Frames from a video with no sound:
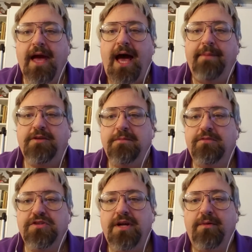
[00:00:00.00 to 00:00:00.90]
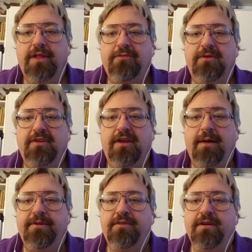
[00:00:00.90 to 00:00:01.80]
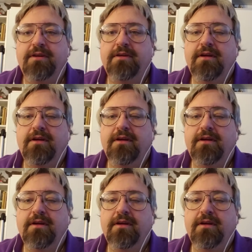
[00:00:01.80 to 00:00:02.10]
I'm Tim Bushnell with Expert Cytometry,